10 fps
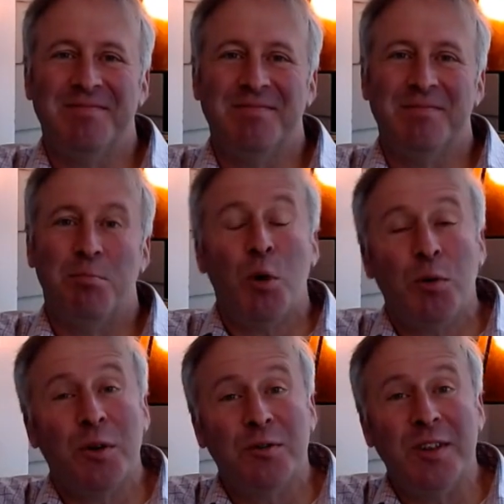Both
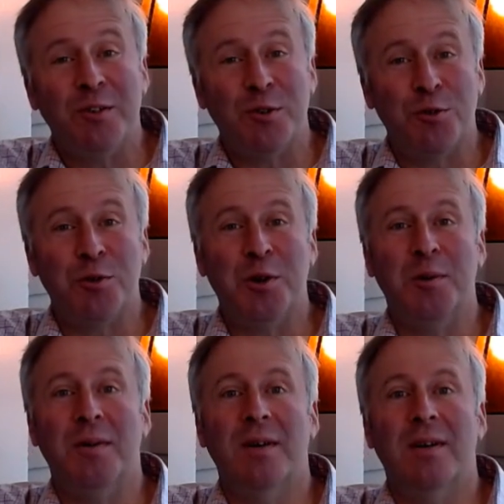those things are true.
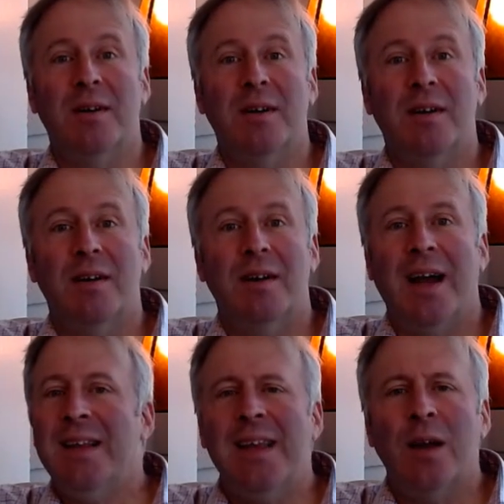
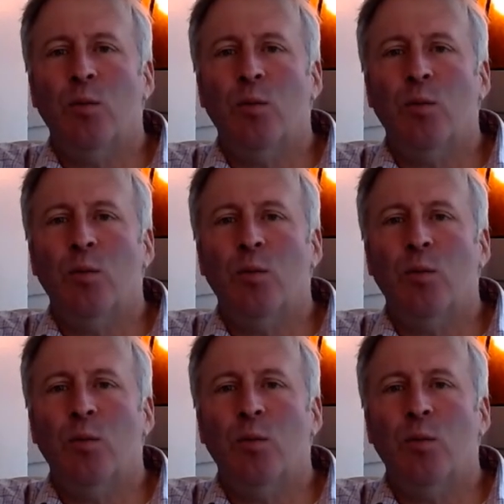And yet we